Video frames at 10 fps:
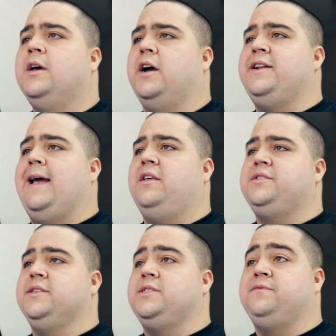
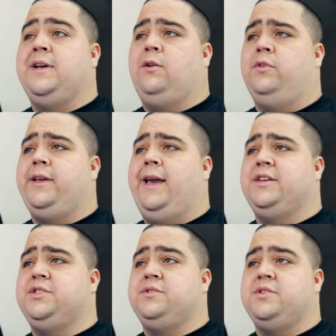analysis of not only
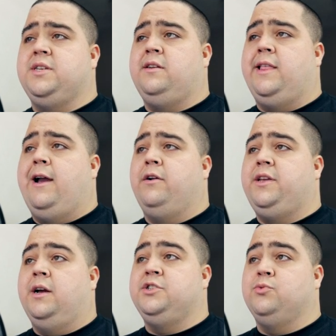Ashes of the
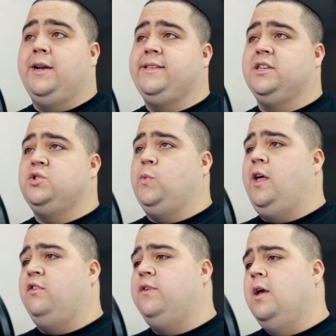Singularity on
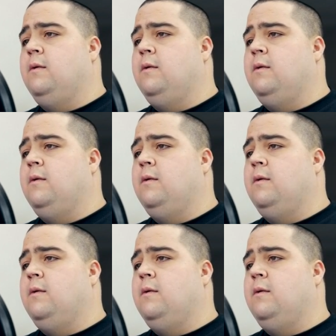DirectX12,